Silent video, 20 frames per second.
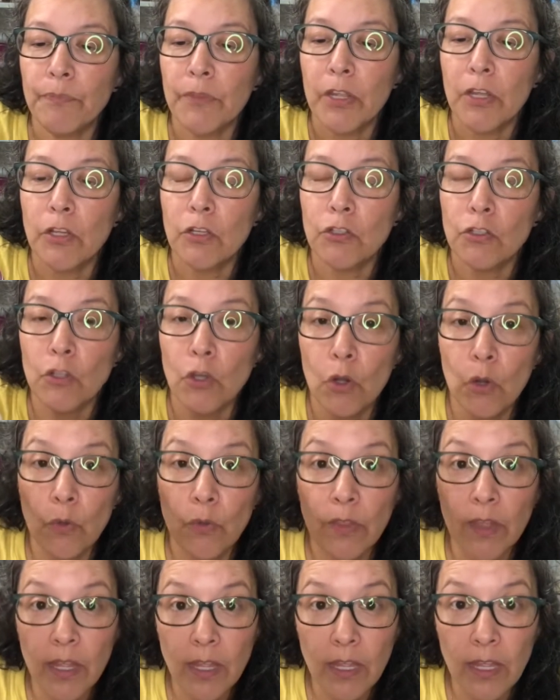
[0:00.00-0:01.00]
so
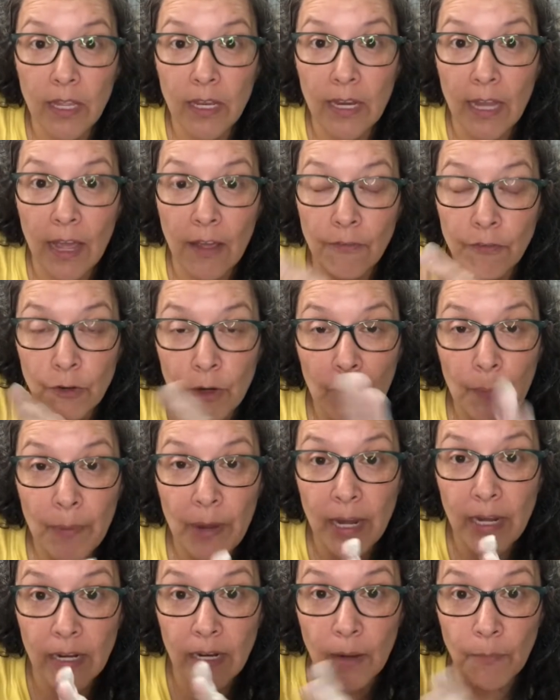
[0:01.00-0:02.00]
then after I
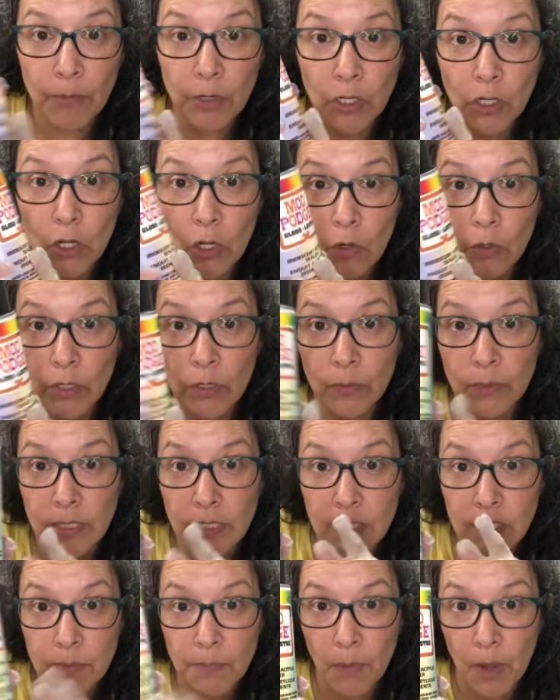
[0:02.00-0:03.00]
paint it, I'm gonna coat it with
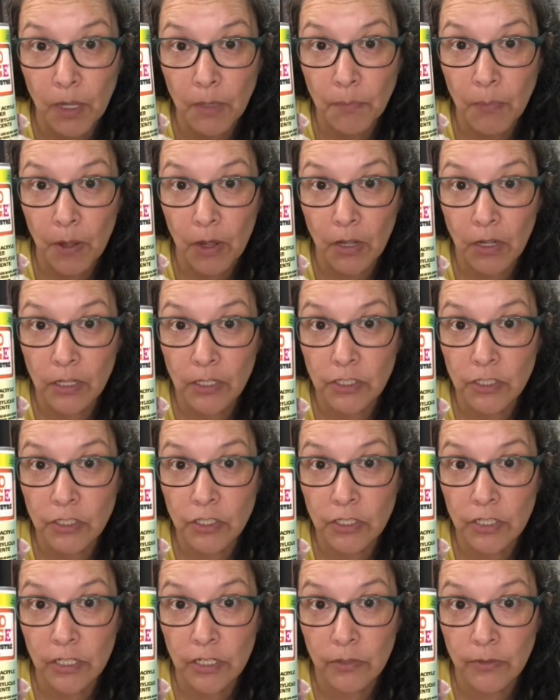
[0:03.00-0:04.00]
this Mod Podge
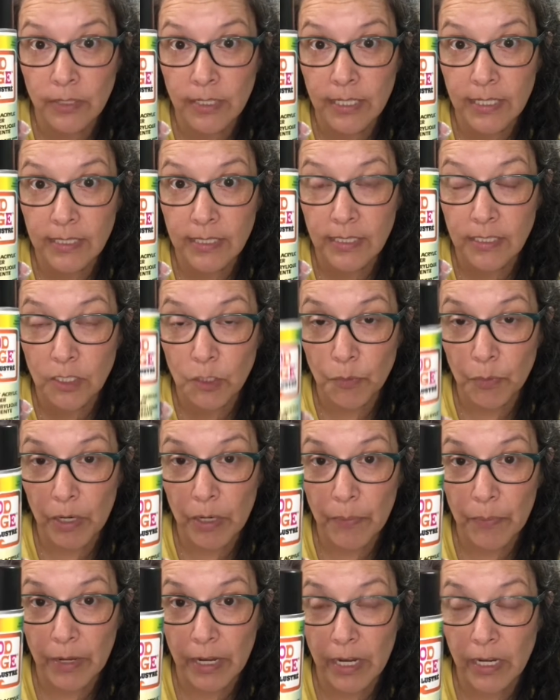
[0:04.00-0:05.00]
iridescent spray
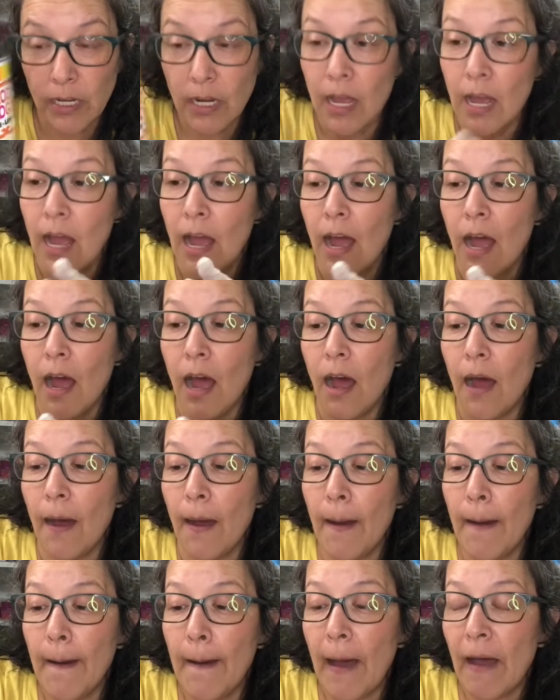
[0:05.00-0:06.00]
paint.
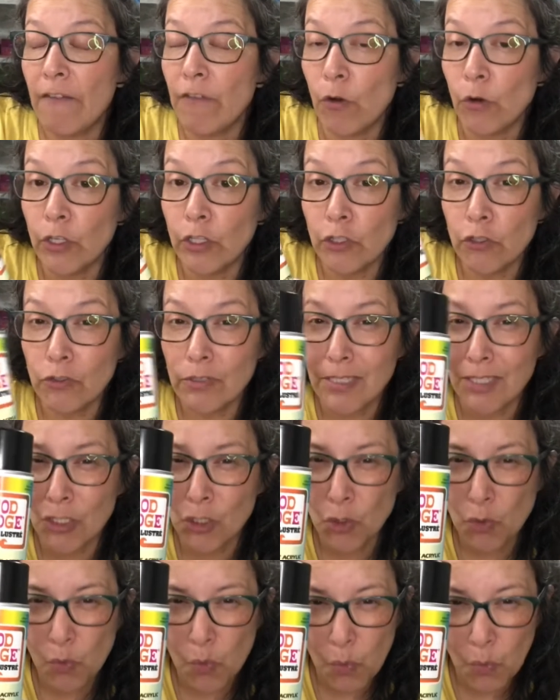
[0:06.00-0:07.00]
I've only used this
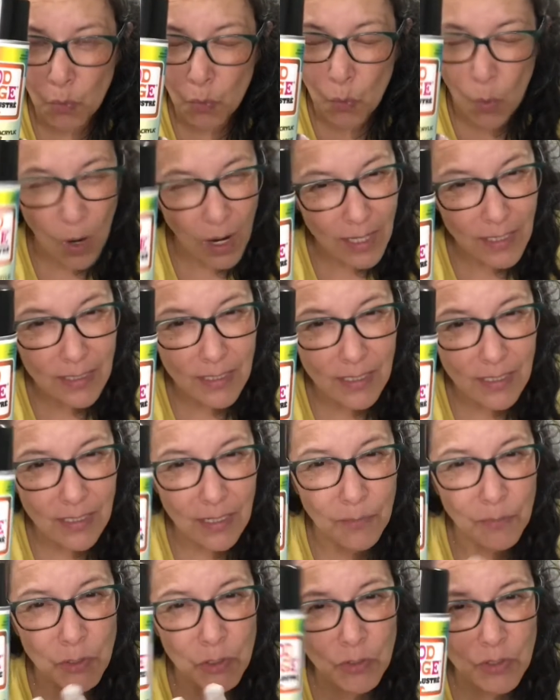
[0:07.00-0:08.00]
once. I'm
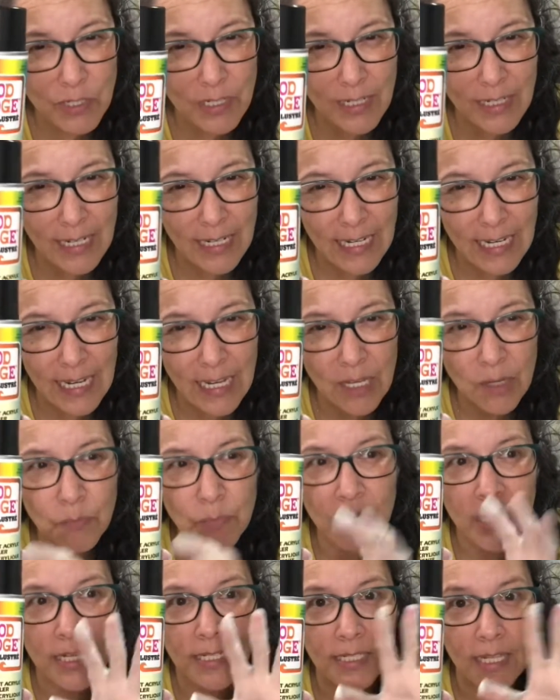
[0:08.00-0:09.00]
using it again
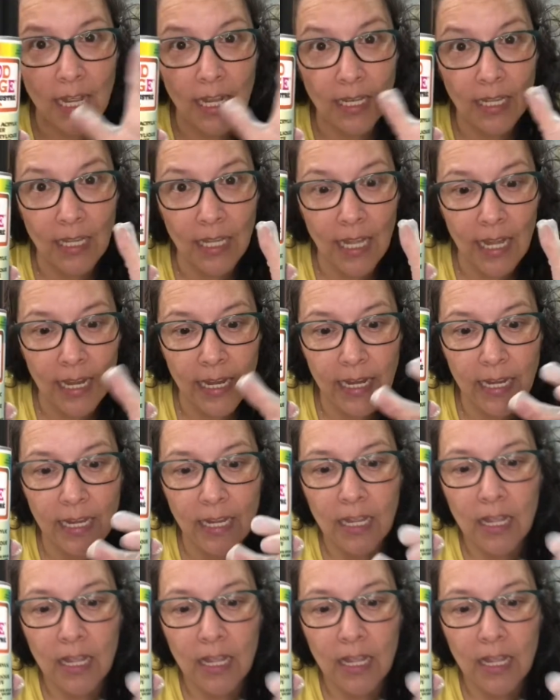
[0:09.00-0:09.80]
because I like